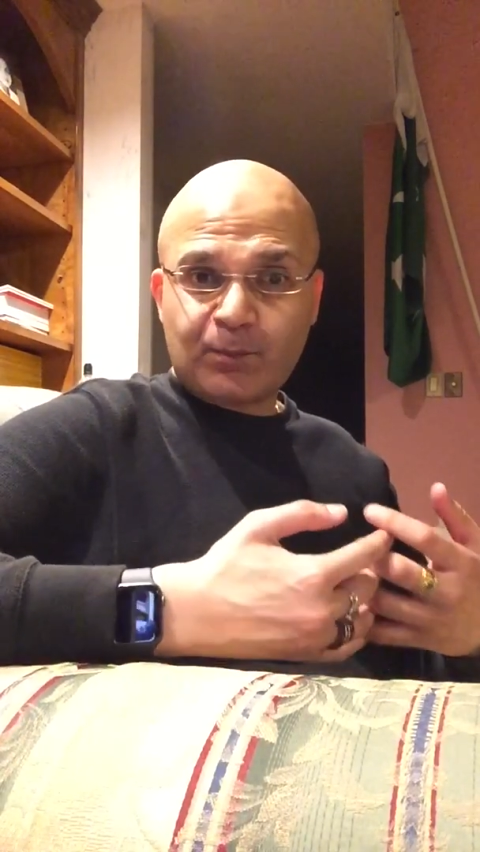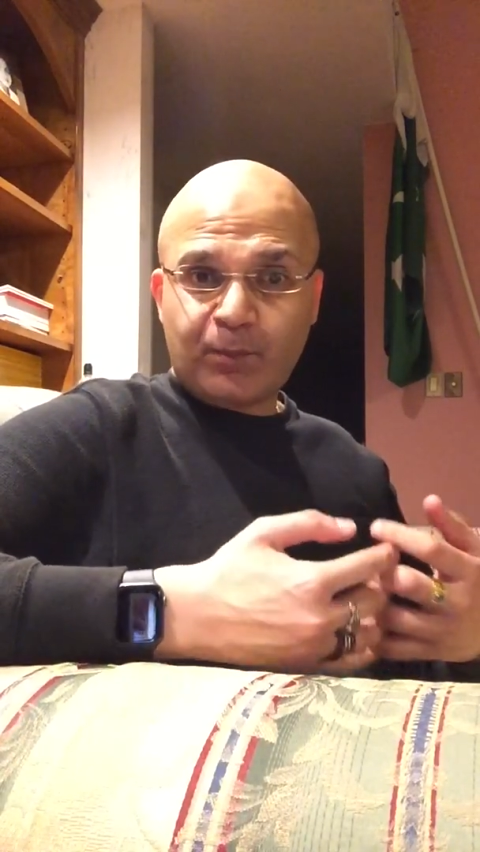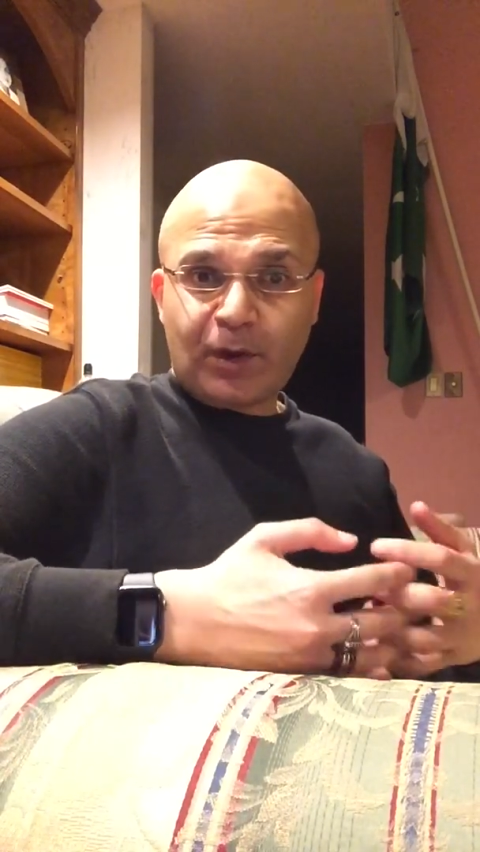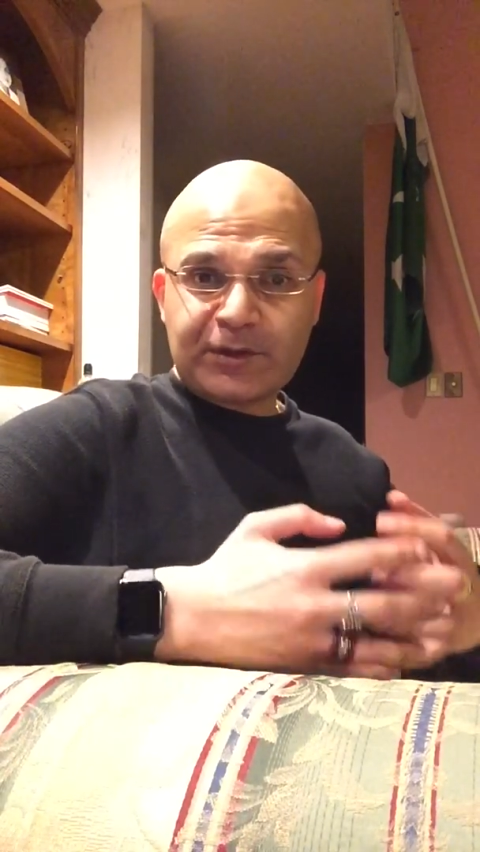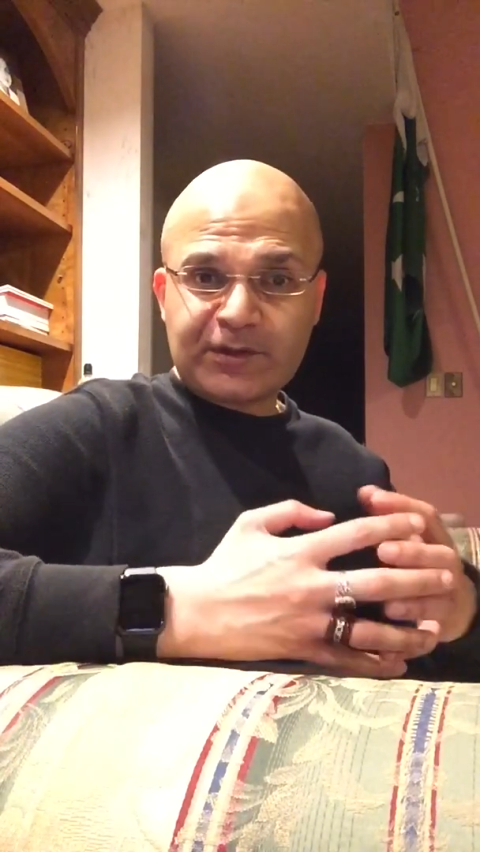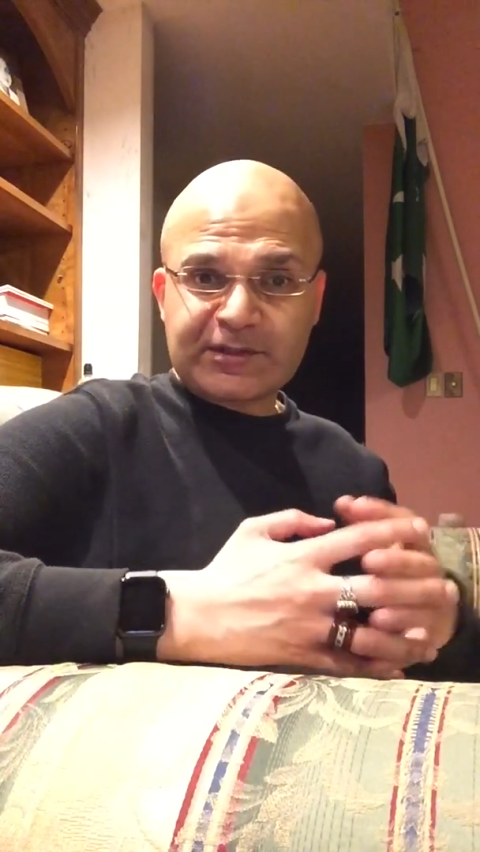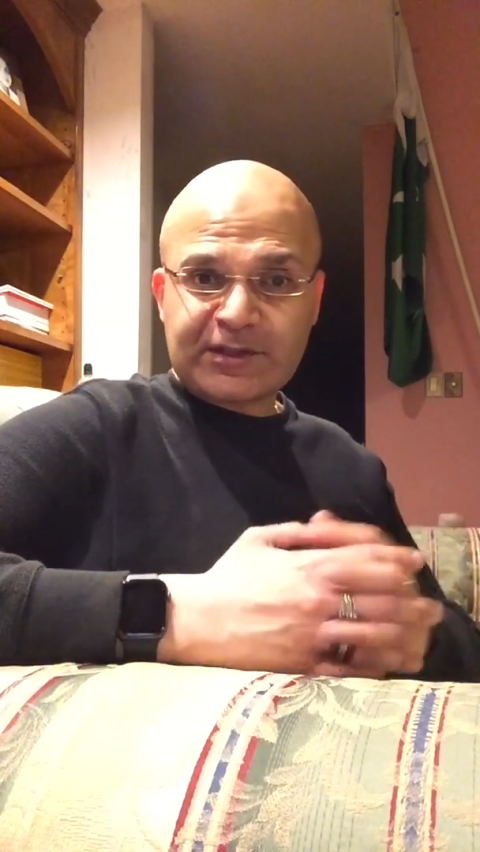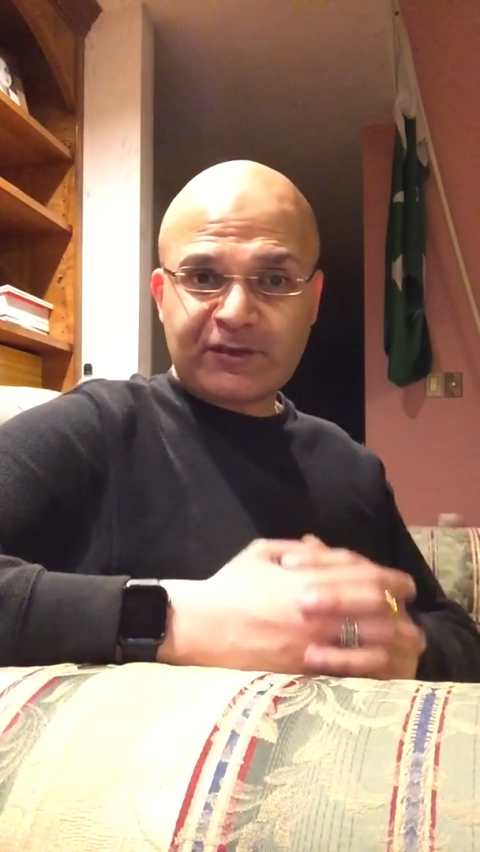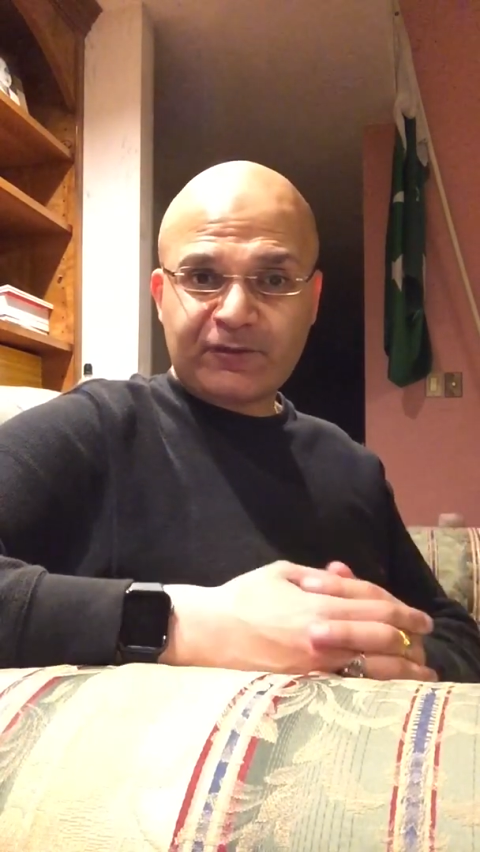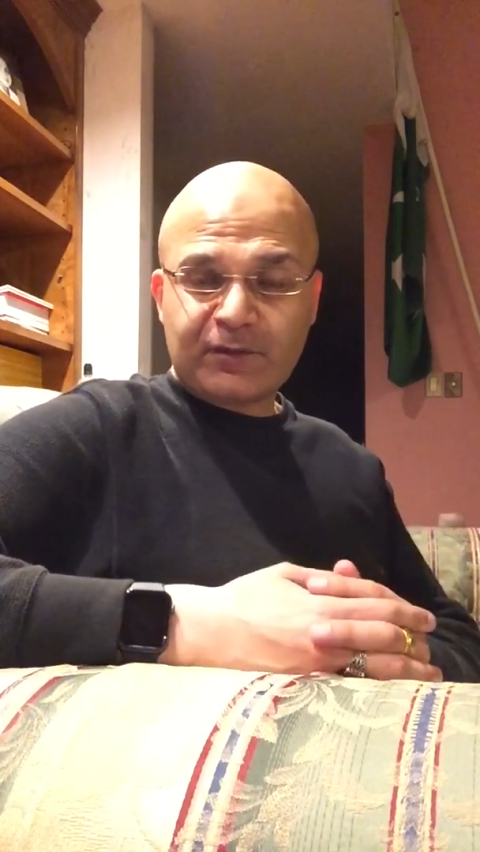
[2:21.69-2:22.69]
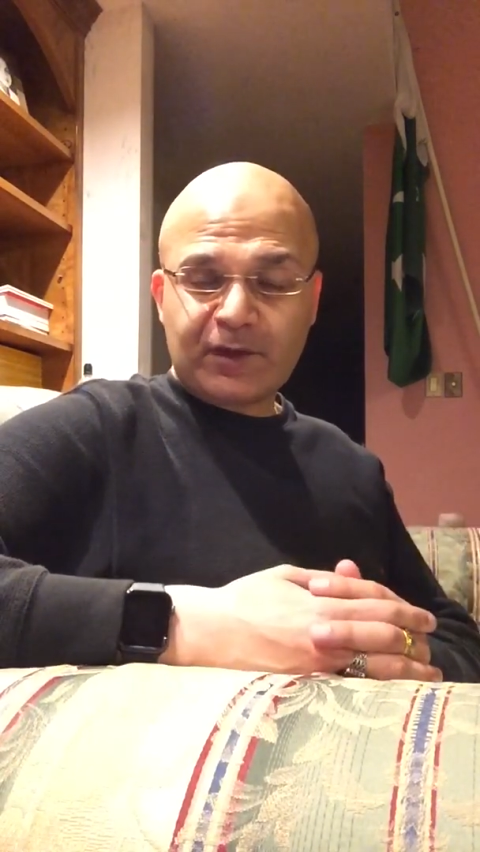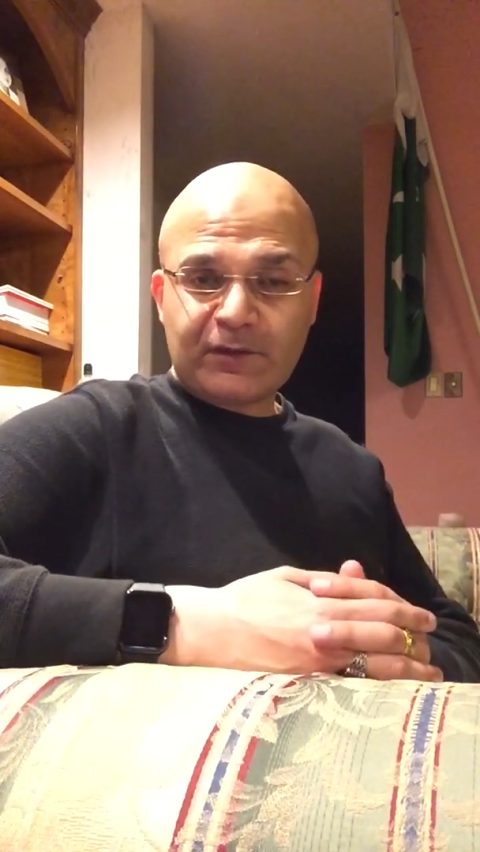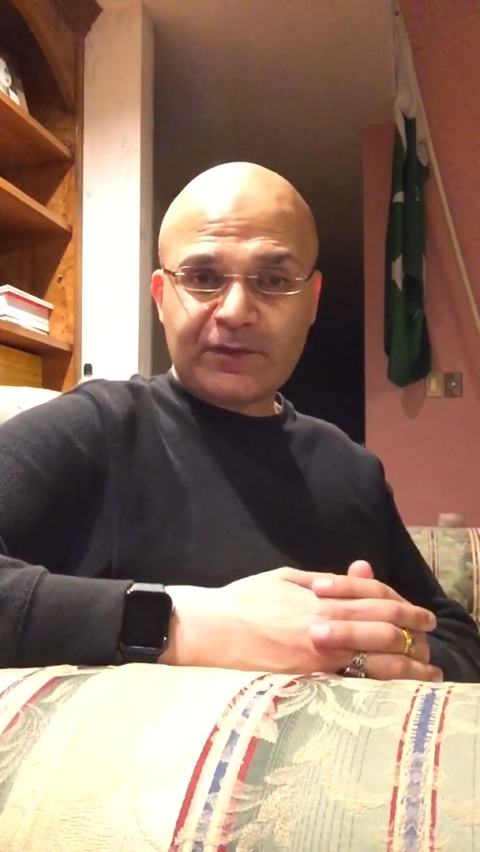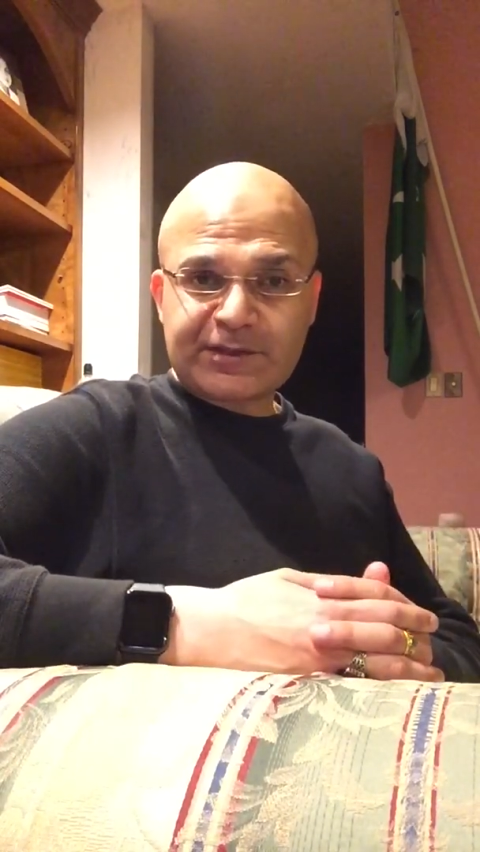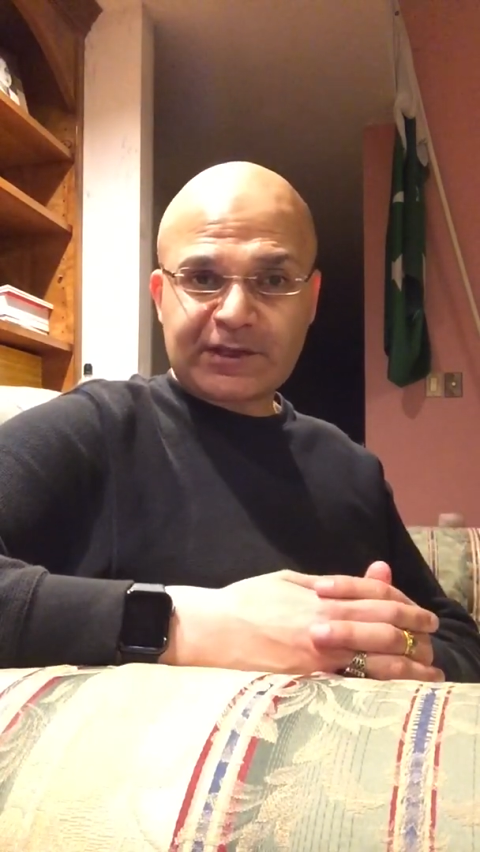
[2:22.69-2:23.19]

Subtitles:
part to see of this